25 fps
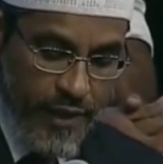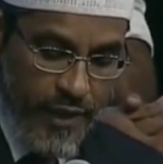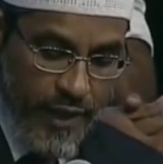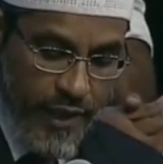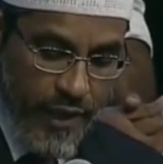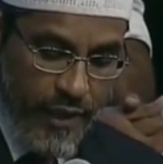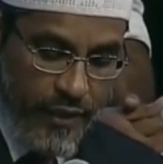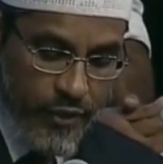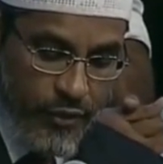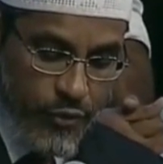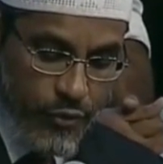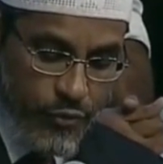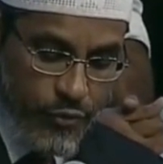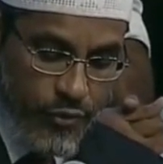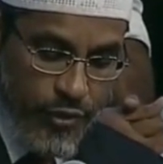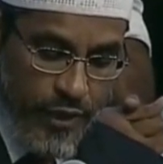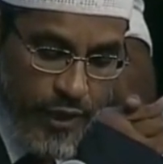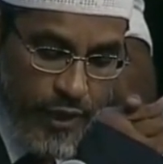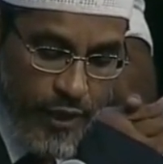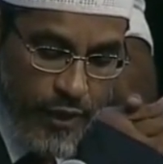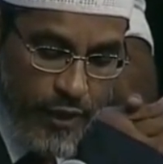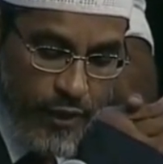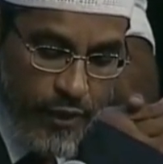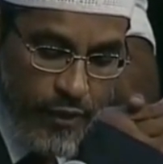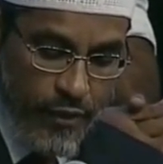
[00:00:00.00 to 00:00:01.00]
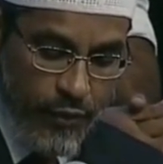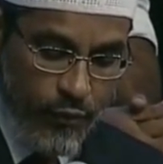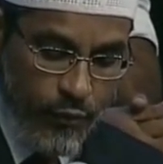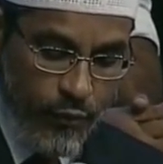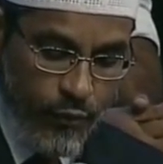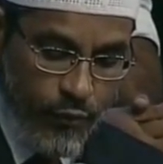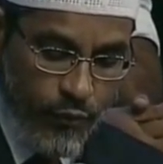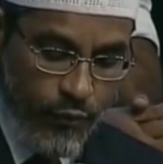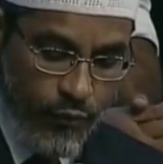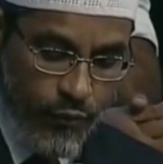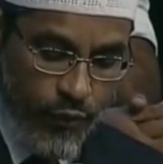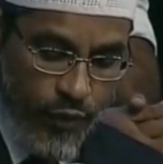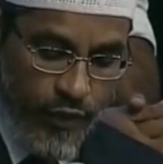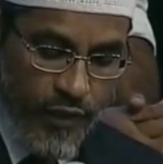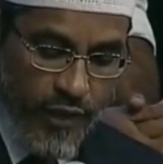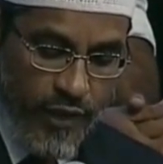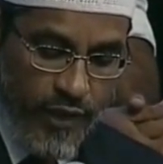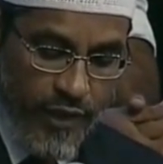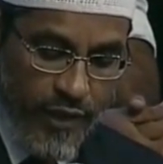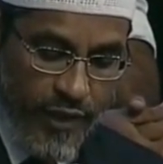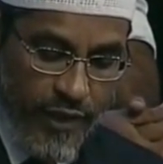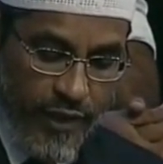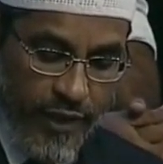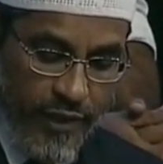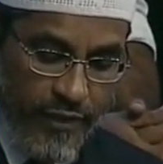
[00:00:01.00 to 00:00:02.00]
and to say what the
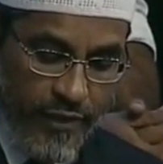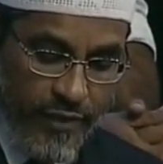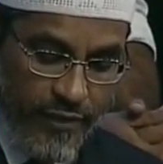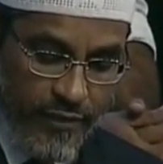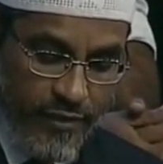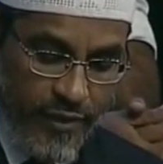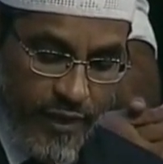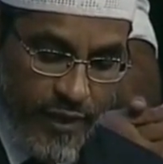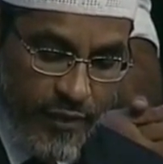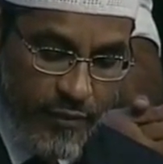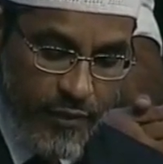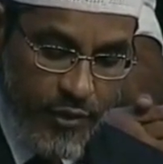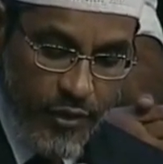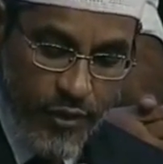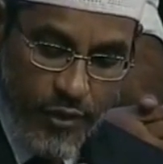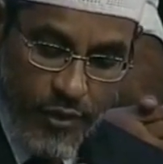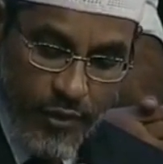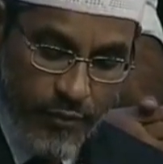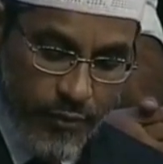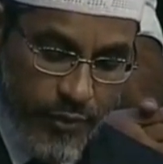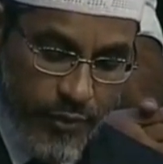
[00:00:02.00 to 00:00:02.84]
correct Islam is all